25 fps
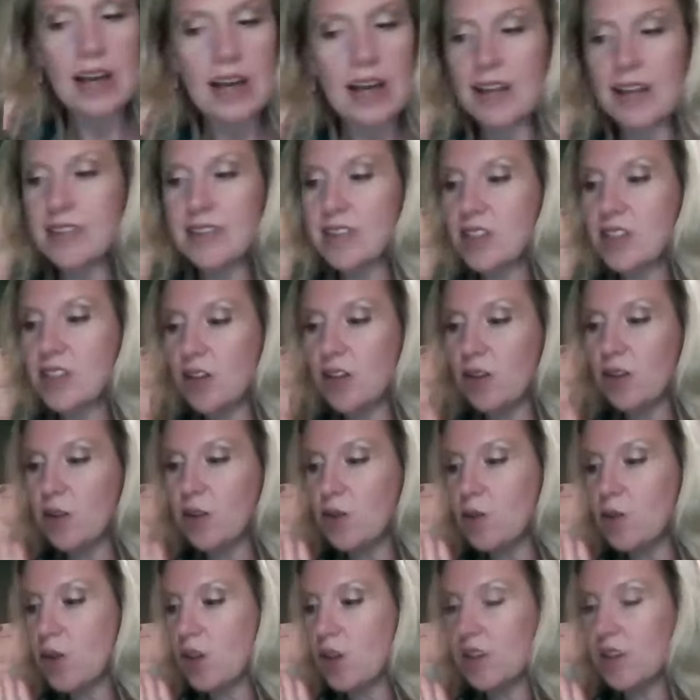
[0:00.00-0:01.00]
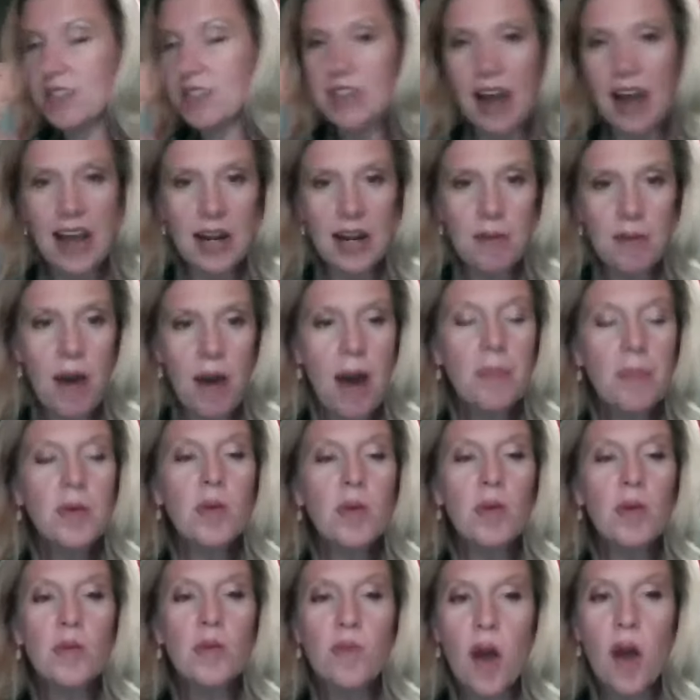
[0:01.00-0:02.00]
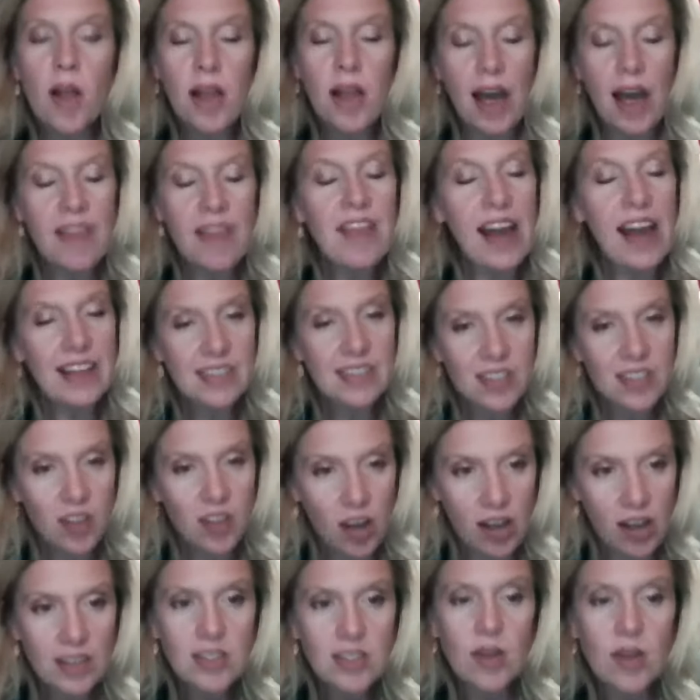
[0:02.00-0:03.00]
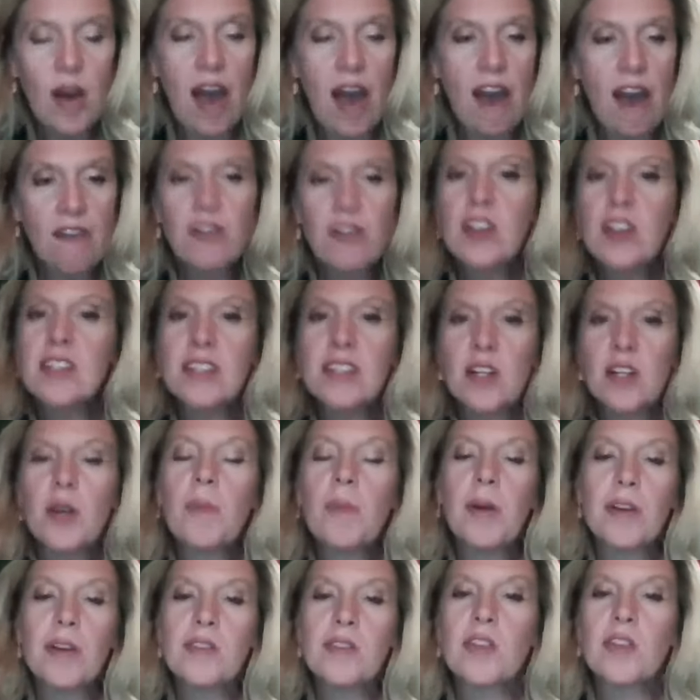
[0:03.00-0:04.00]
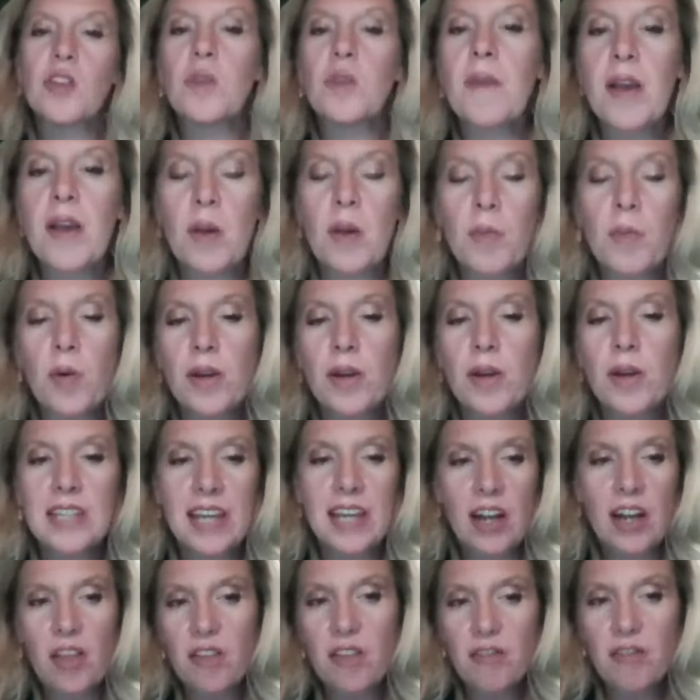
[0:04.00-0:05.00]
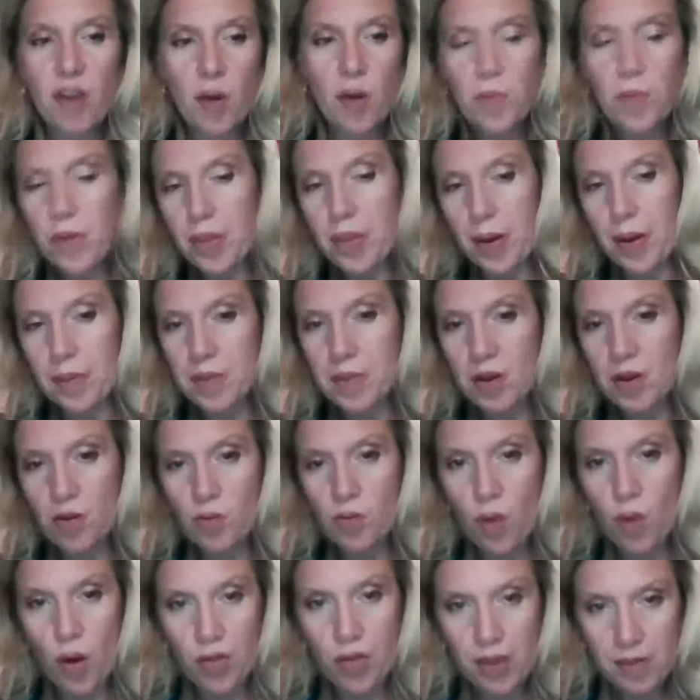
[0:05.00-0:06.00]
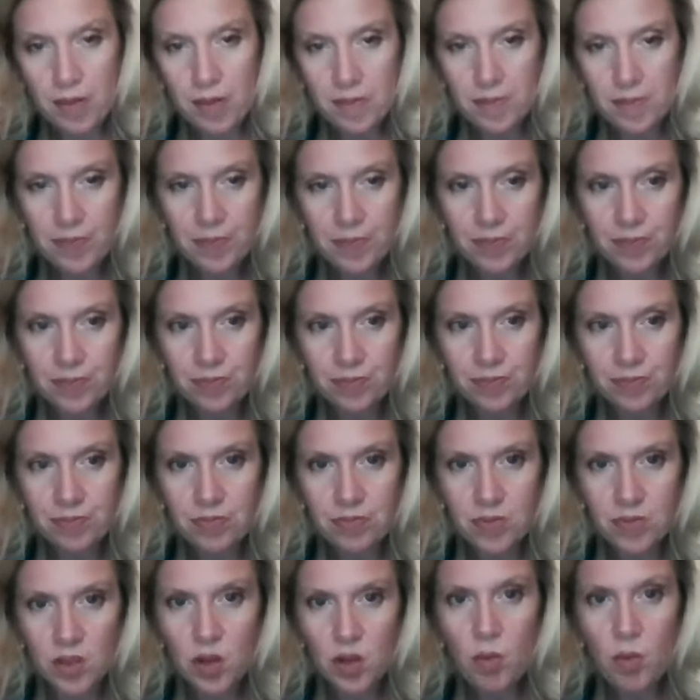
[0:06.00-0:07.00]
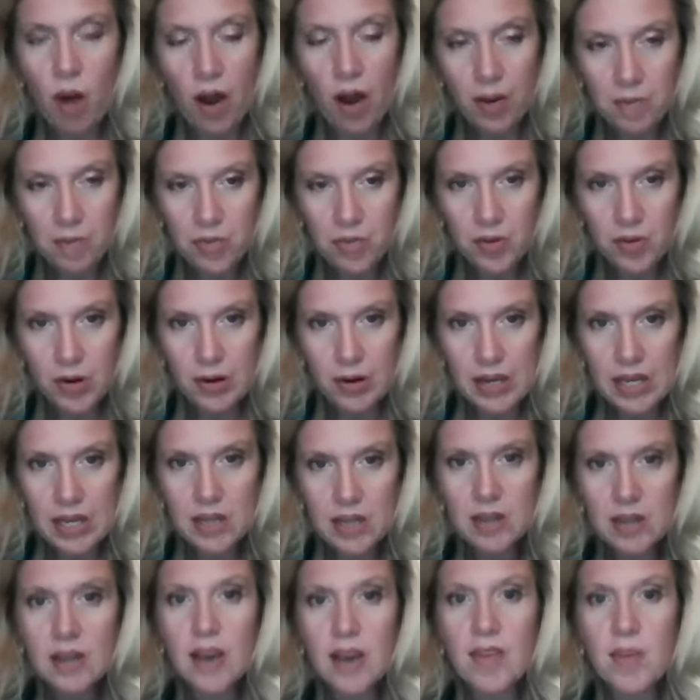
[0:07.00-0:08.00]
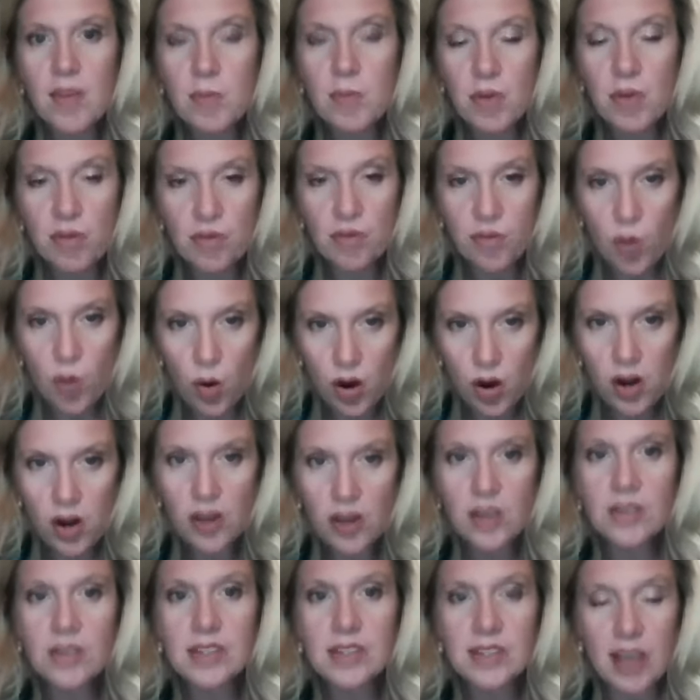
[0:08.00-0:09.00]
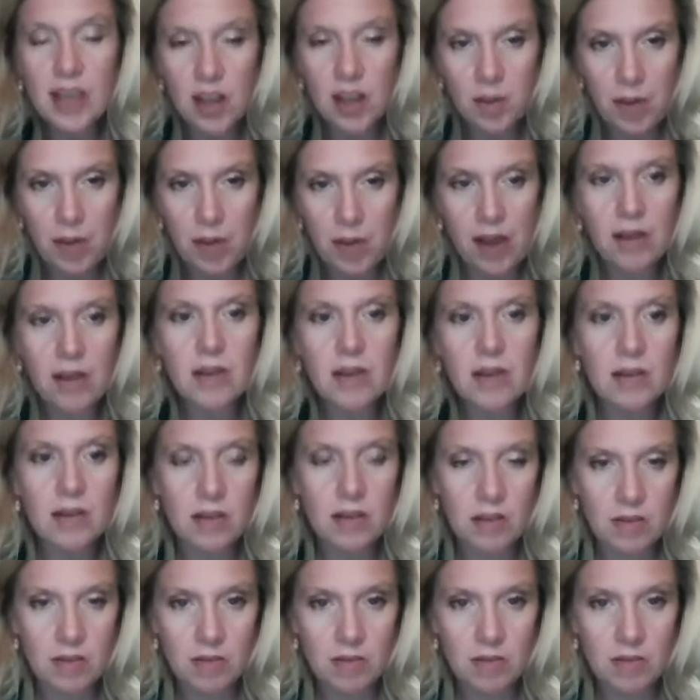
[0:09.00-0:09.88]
It's you you sign them up, you enroll. Uh, that's good. So every single person, you make a point to get on the phone with them and enroll them. You walk them yes. through it, and then before yes, that I'm personally, that I'm,